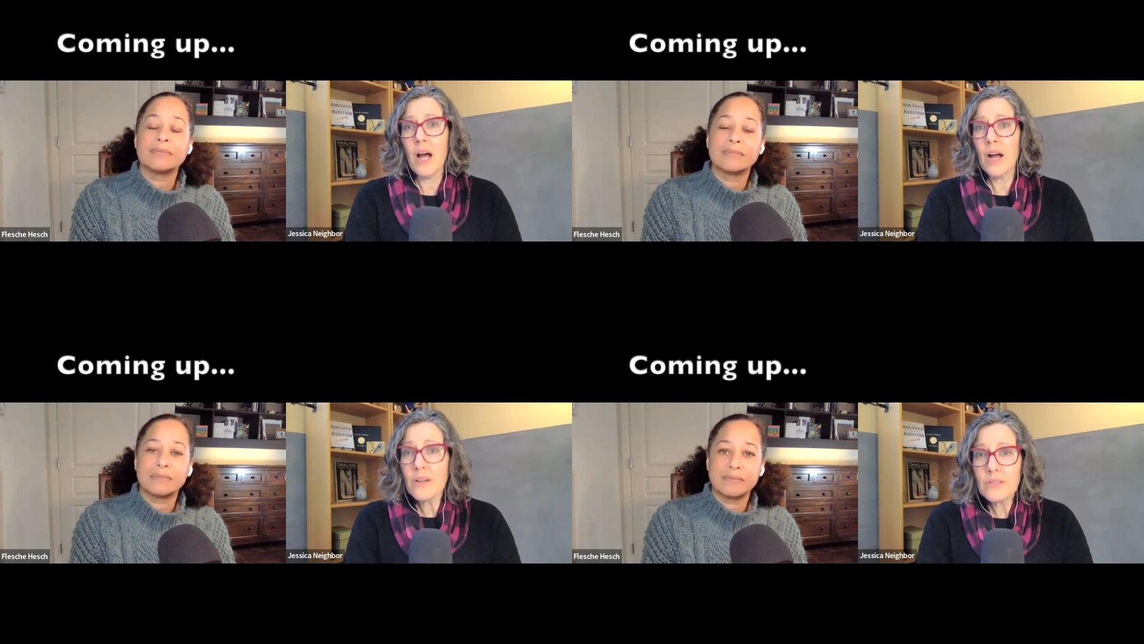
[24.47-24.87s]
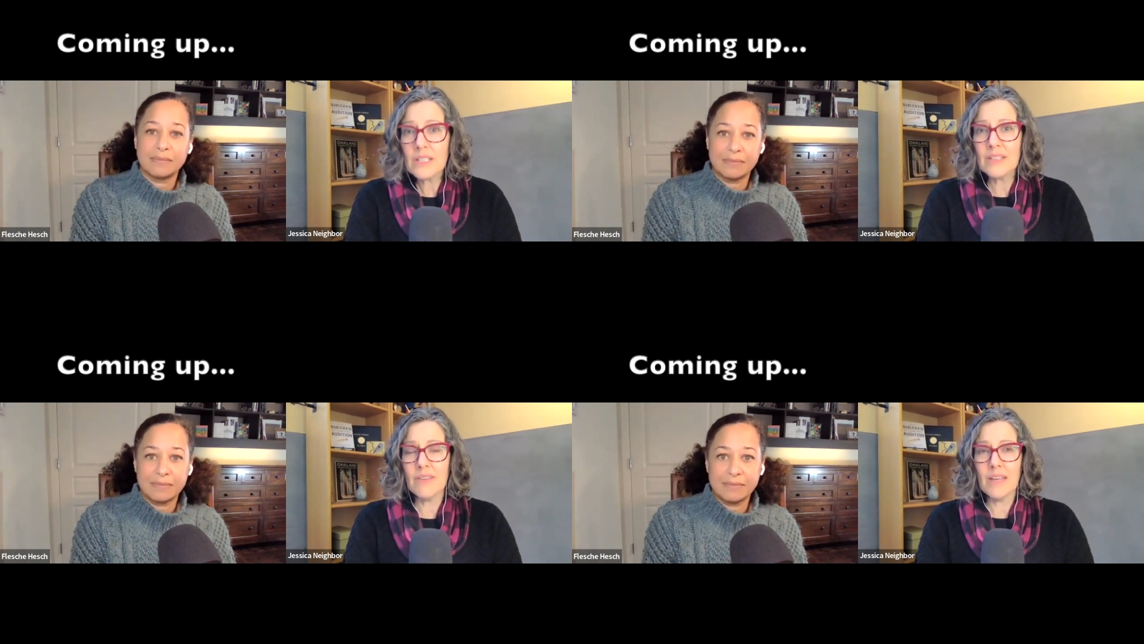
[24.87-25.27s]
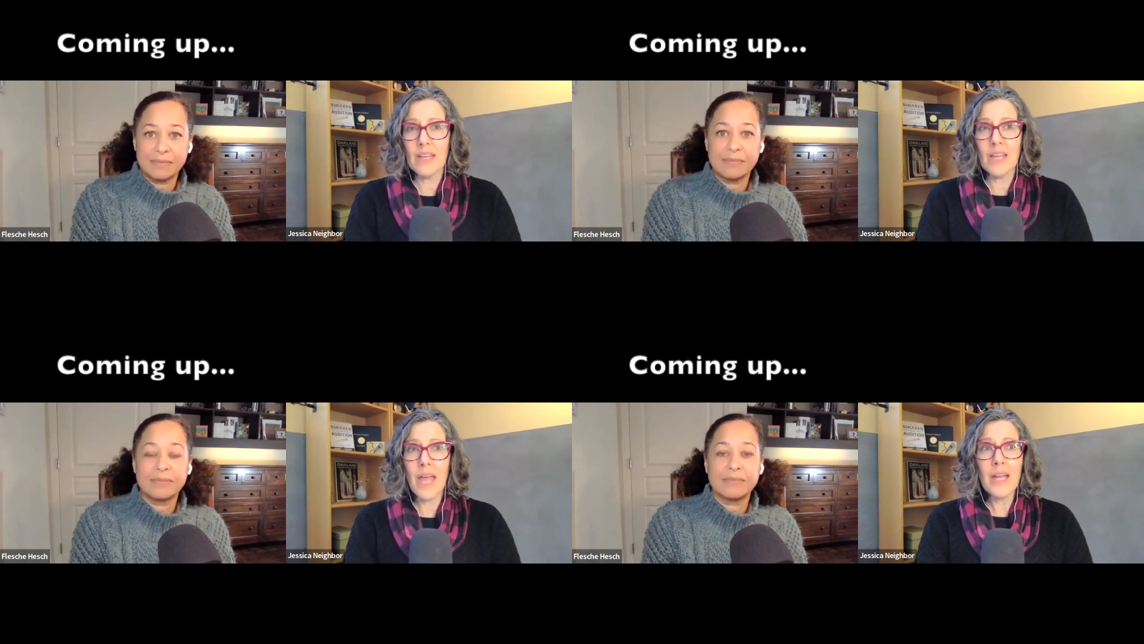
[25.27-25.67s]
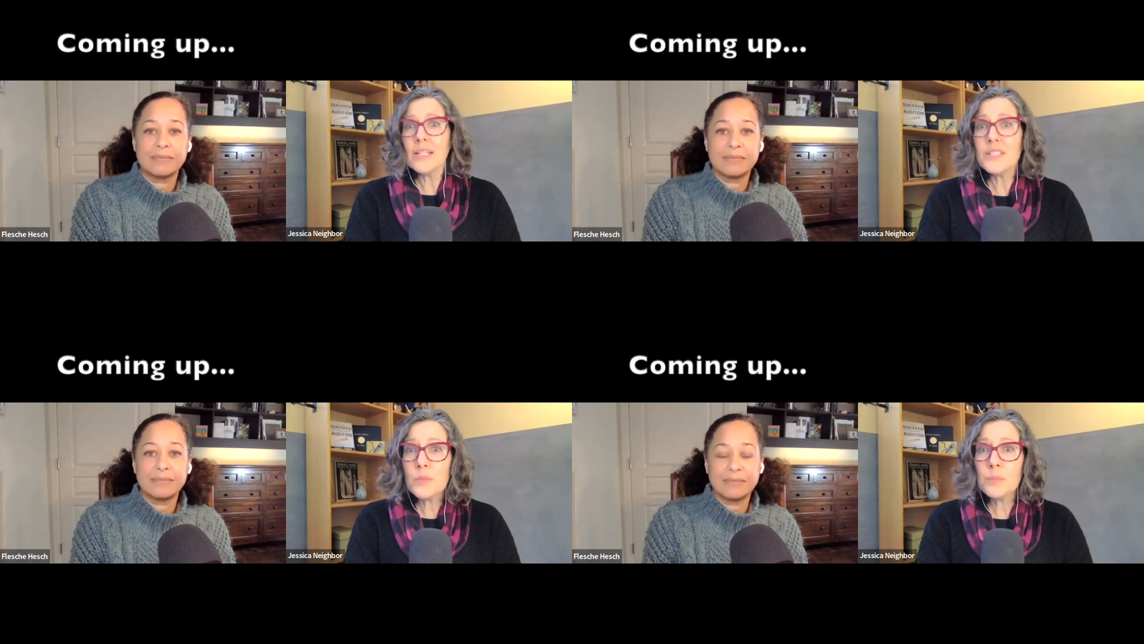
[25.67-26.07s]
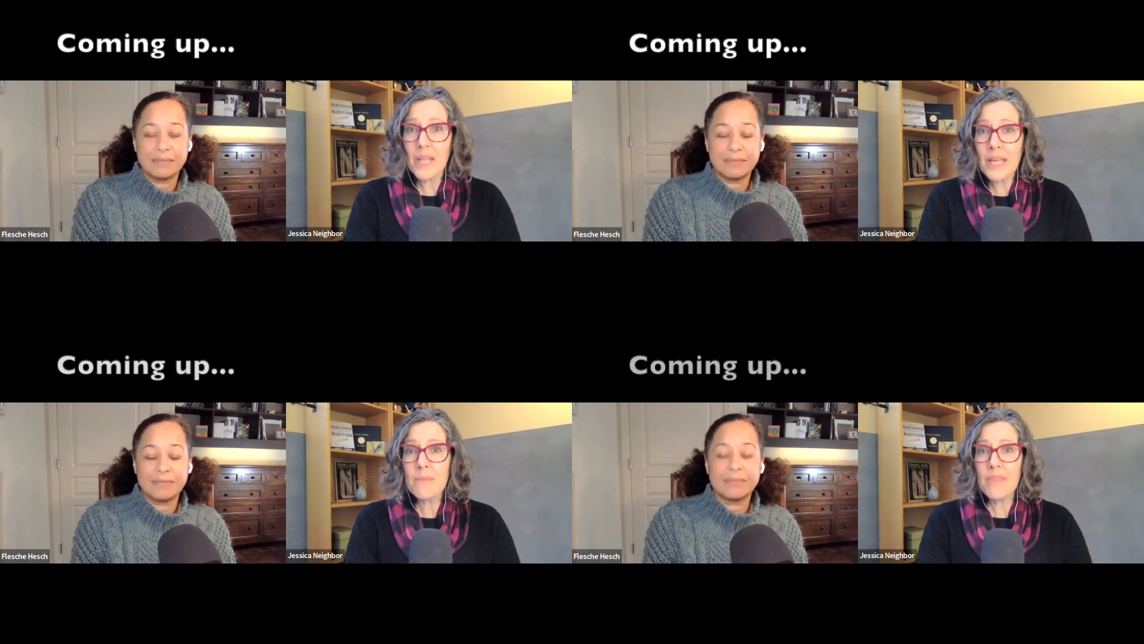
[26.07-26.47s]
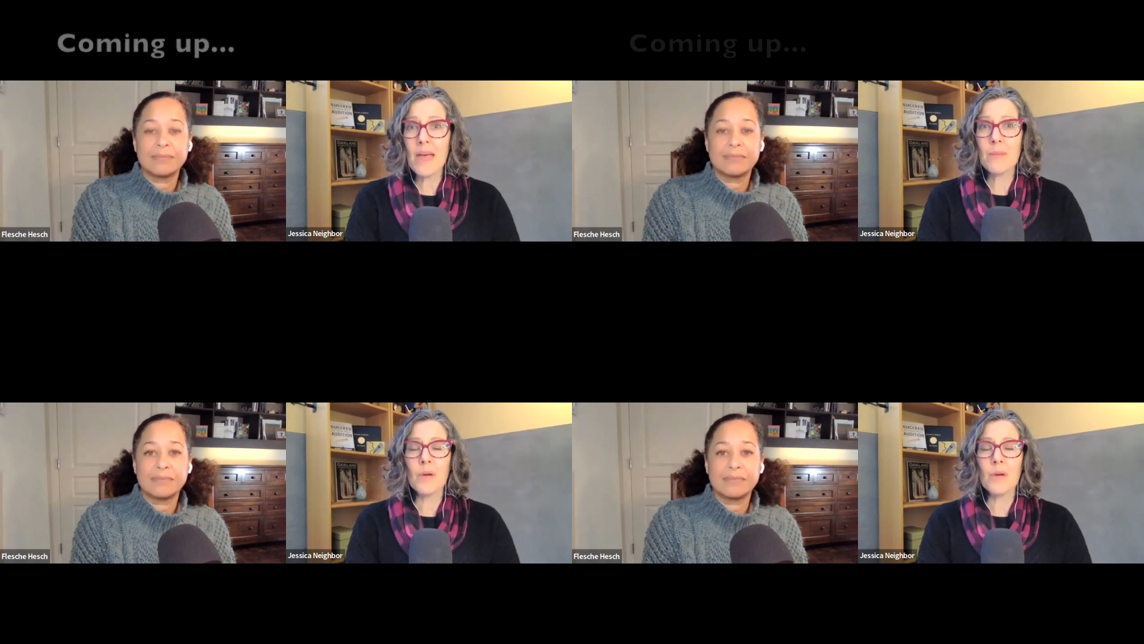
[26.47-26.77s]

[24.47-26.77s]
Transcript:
Speaker 1: are leaving. And I don't blame